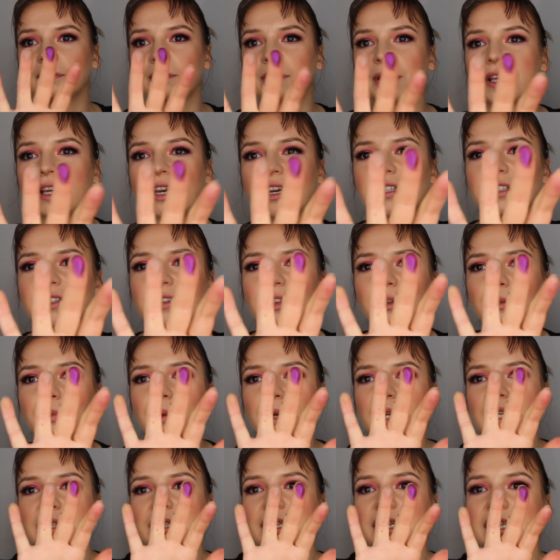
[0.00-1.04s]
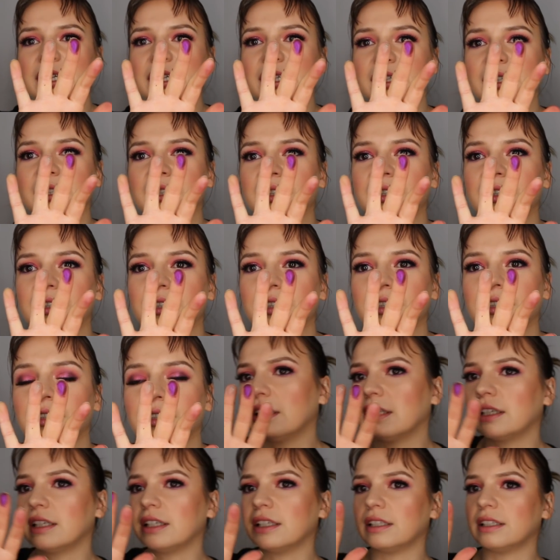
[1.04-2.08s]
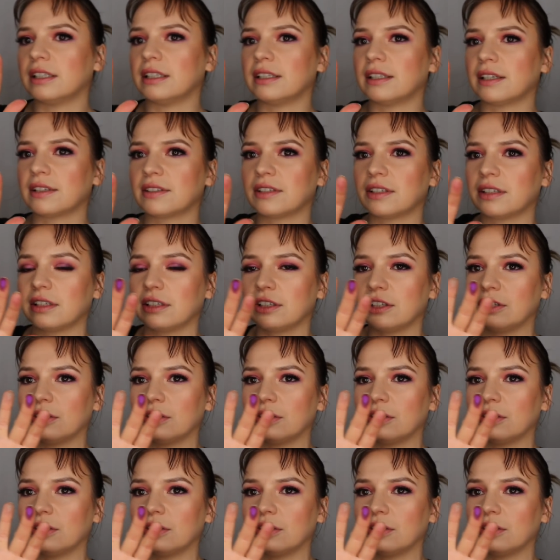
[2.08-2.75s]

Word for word: Because of the ring light, it doesn't,